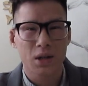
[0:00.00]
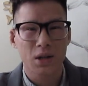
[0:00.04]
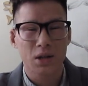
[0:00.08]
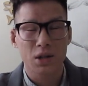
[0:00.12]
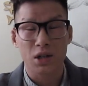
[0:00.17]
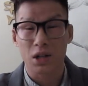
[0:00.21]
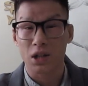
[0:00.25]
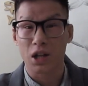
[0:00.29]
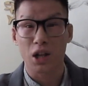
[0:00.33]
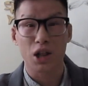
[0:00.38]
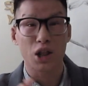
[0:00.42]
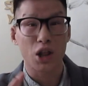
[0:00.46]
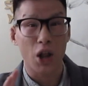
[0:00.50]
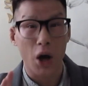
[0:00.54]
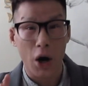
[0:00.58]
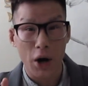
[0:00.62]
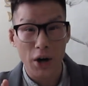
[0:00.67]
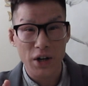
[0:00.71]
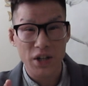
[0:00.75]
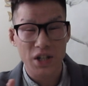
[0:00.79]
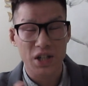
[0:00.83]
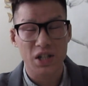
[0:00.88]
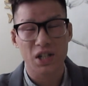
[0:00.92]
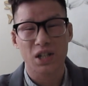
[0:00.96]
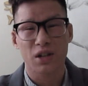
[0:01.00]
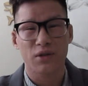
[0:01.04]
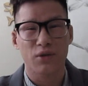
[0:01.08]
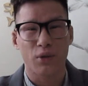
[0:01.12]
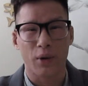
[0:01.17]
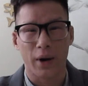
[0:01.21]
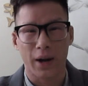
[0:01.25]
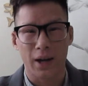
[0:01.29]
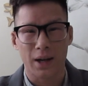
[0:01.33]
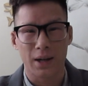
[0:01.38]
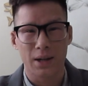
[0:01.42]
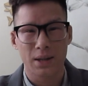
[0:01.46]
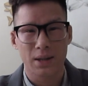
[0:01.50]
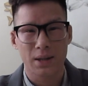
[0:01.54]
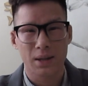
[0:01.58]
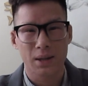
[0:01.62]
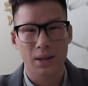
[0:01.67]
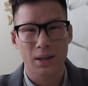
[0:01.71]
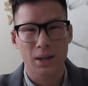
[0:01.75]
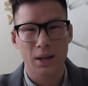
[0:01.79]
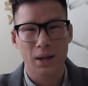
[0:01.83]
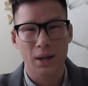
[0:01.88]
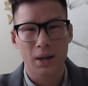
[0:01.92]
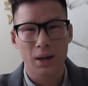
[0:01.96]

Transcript: to the largest of whales,